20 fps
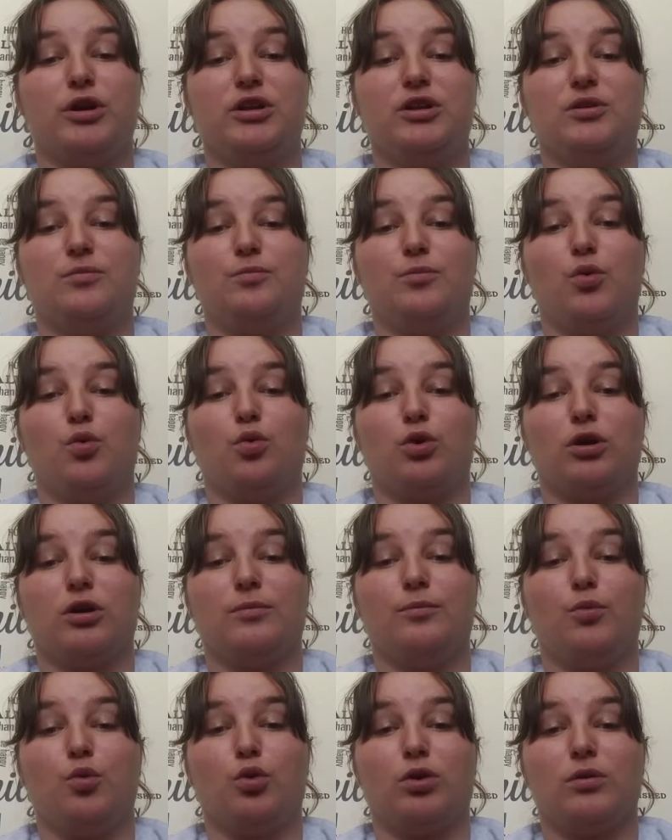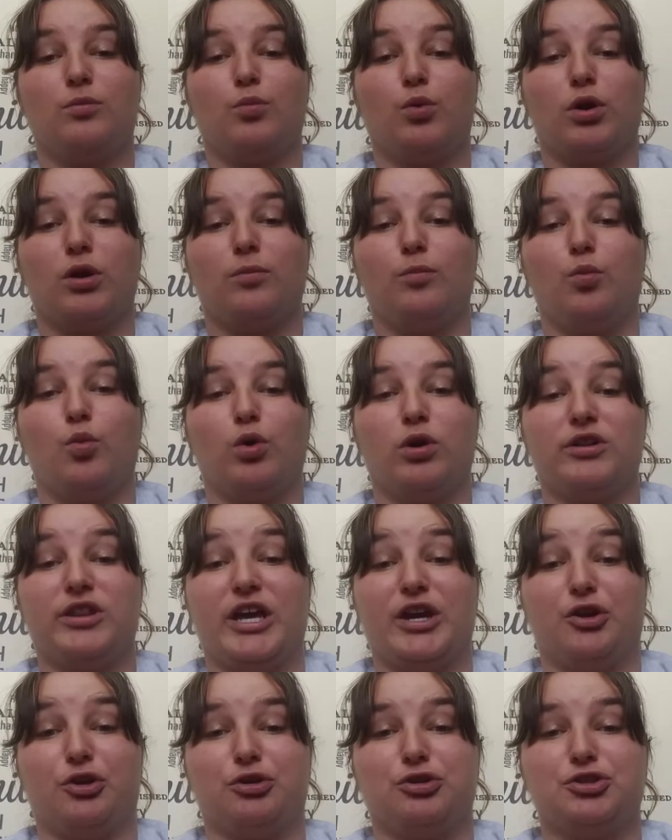and the more
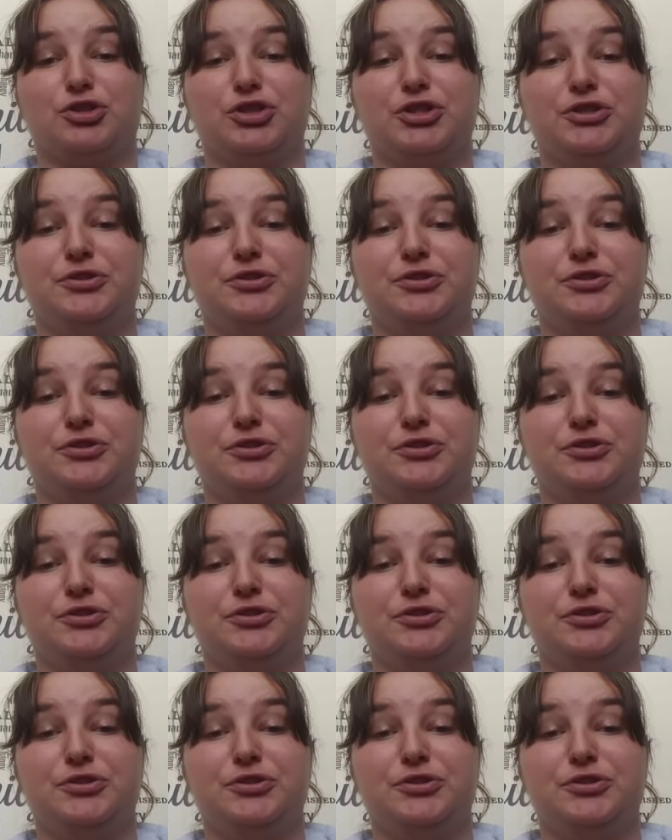they hurt